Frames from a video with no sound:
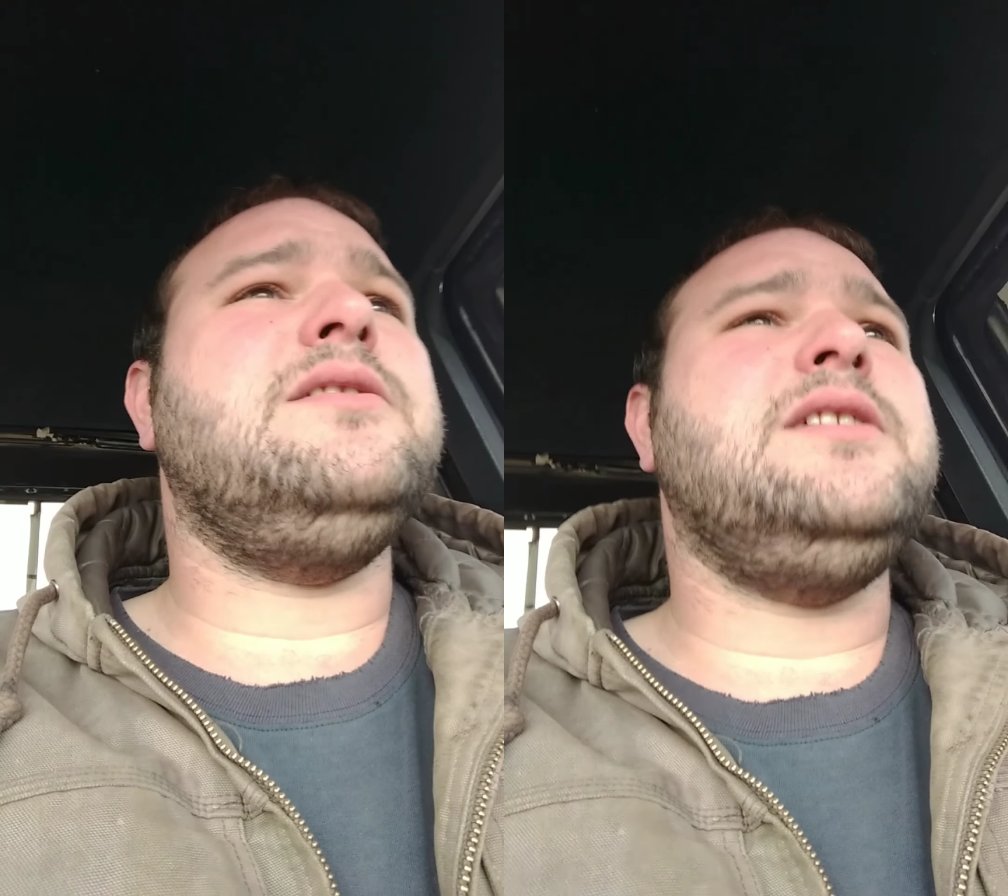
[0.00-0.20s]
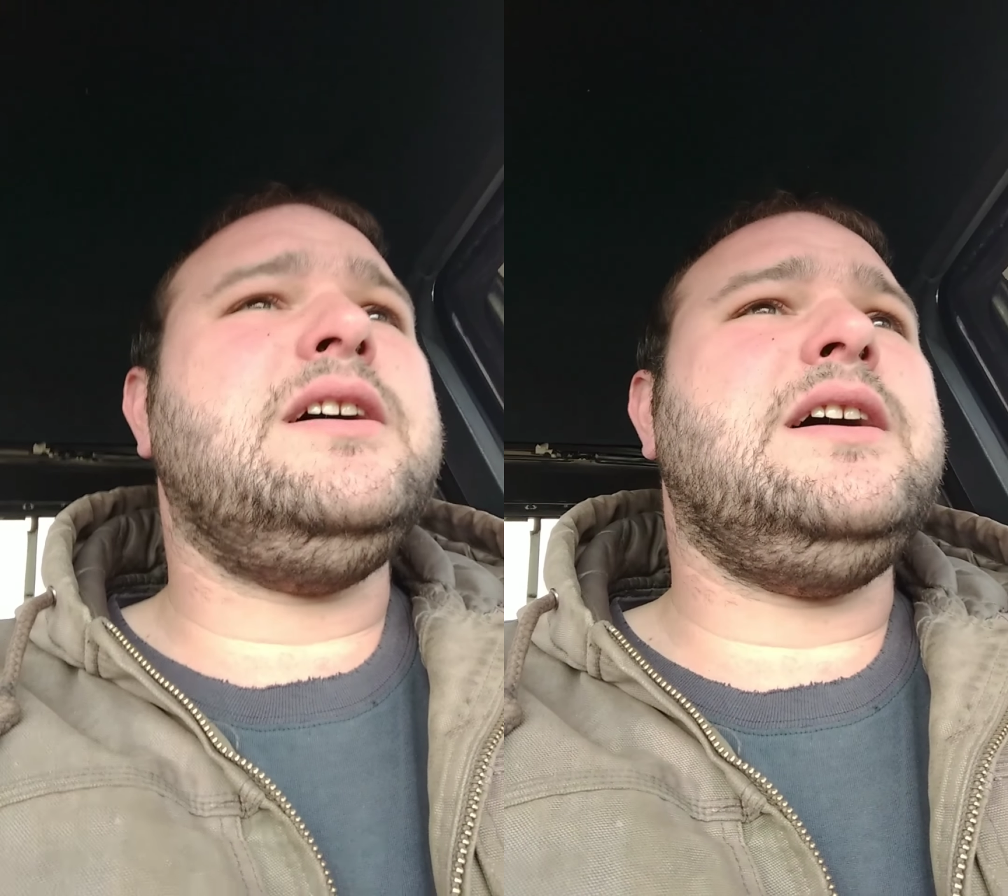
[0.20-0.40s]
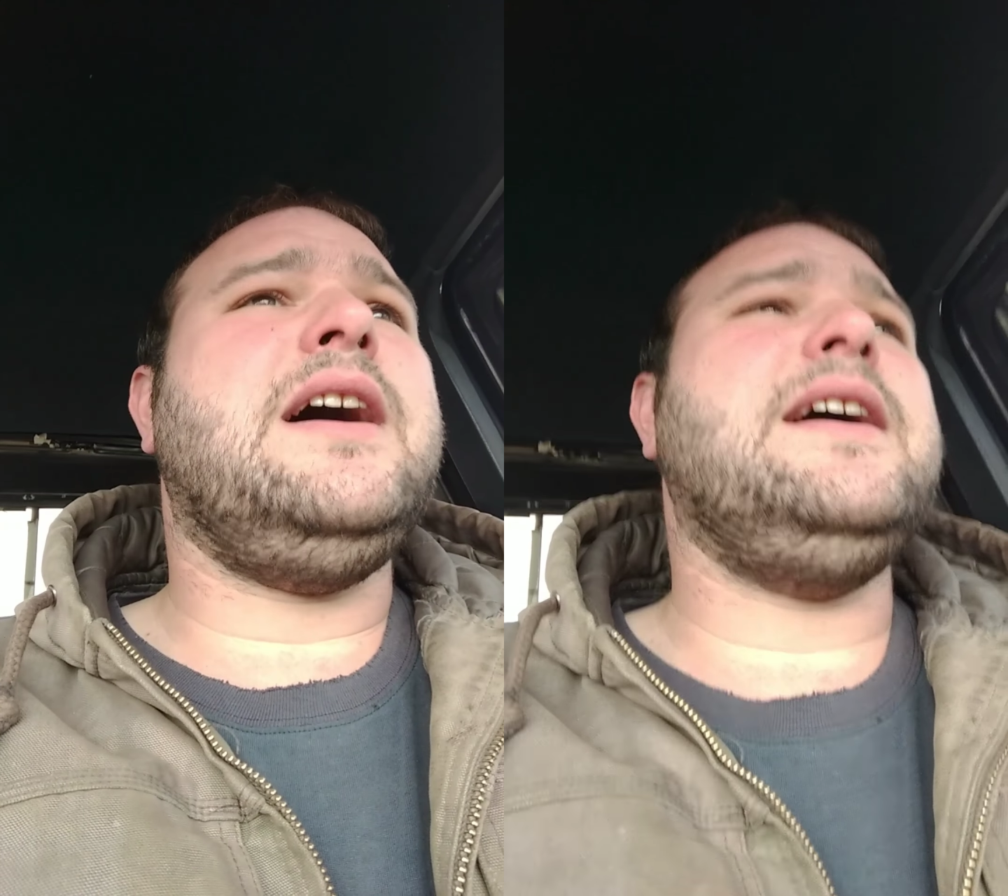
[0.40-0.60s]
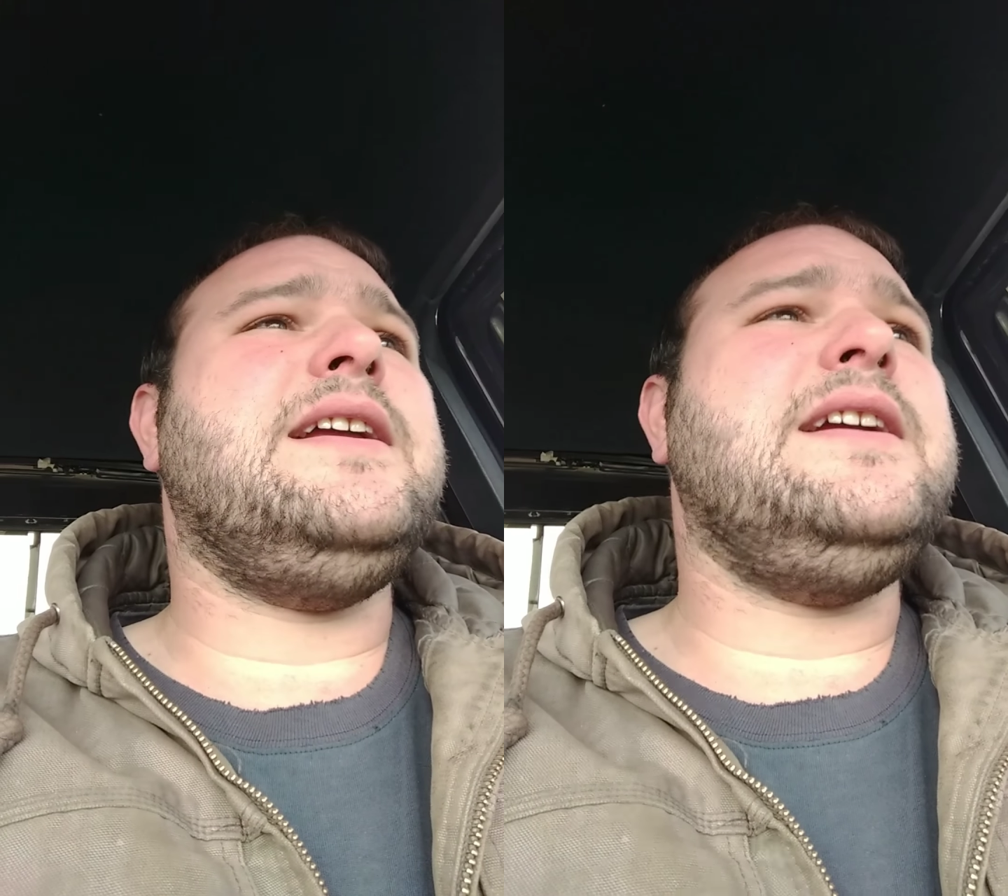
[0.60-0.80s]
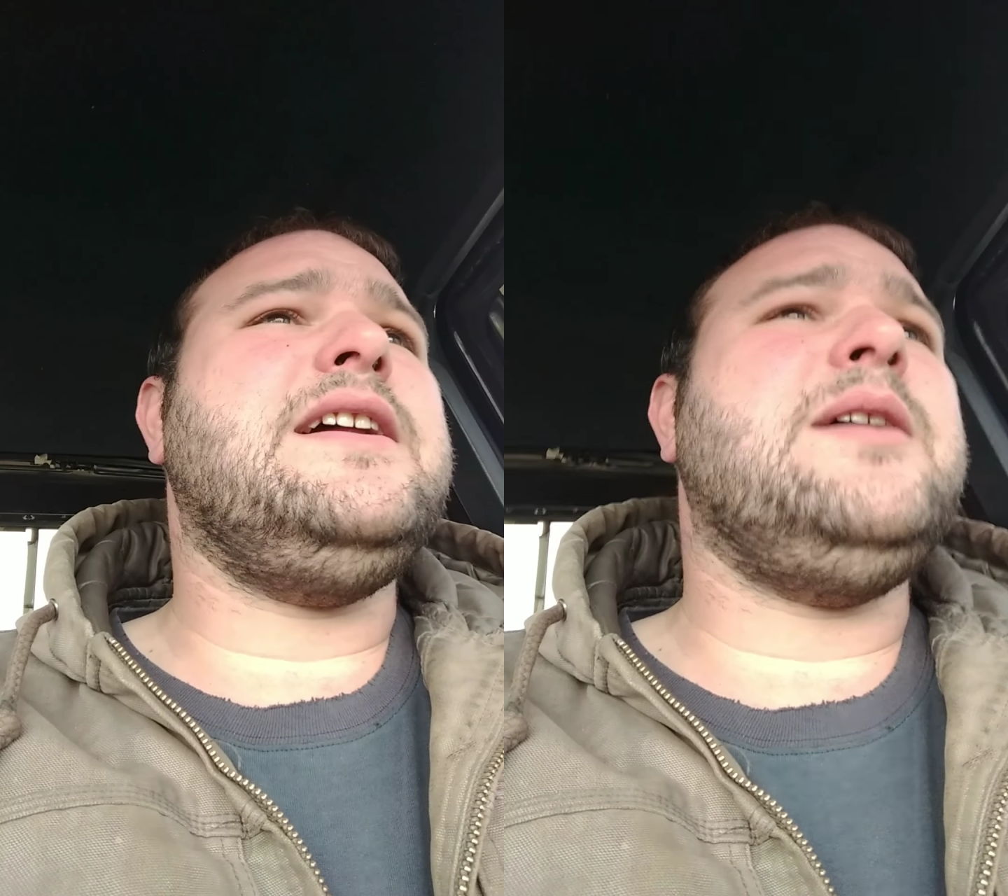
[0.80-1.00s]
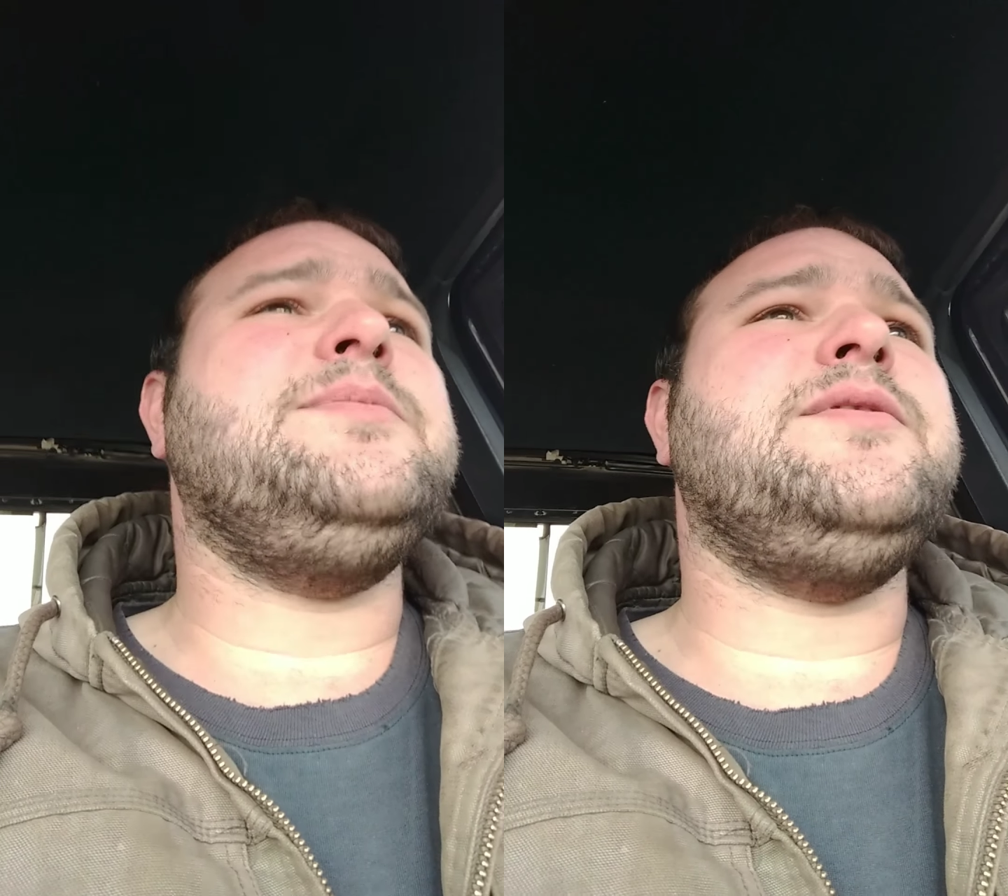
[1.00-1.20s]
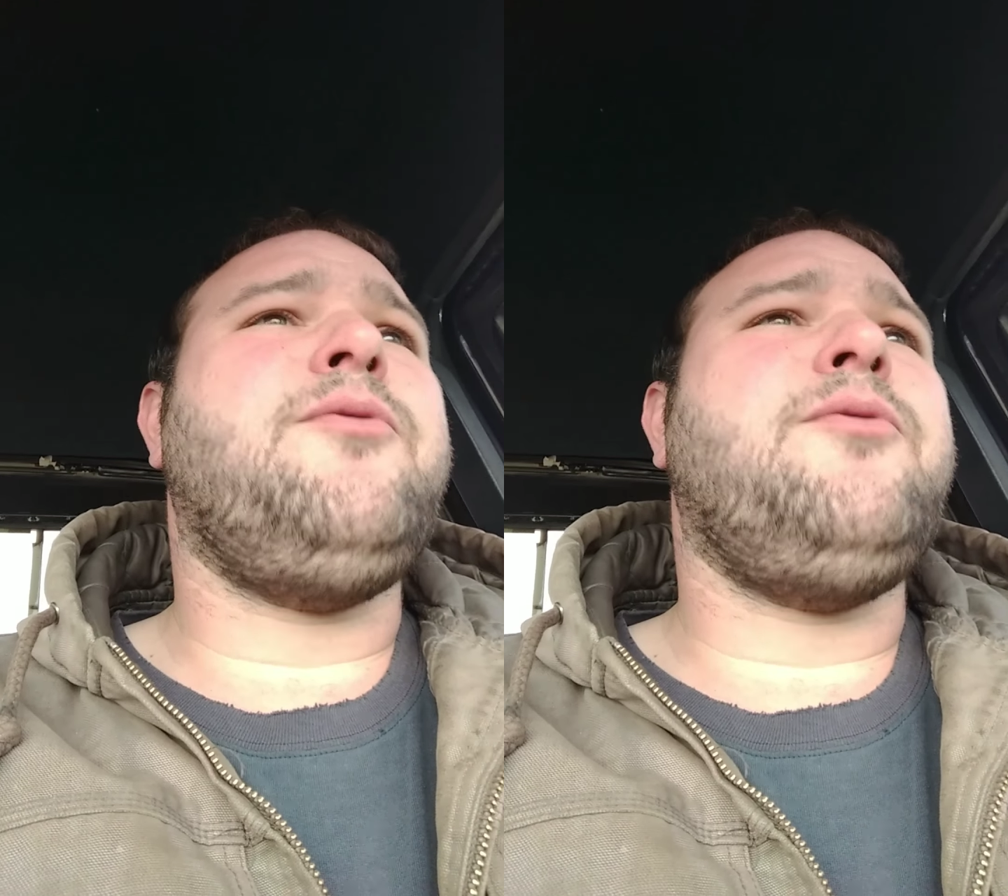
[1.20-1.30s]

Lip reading: I can get up to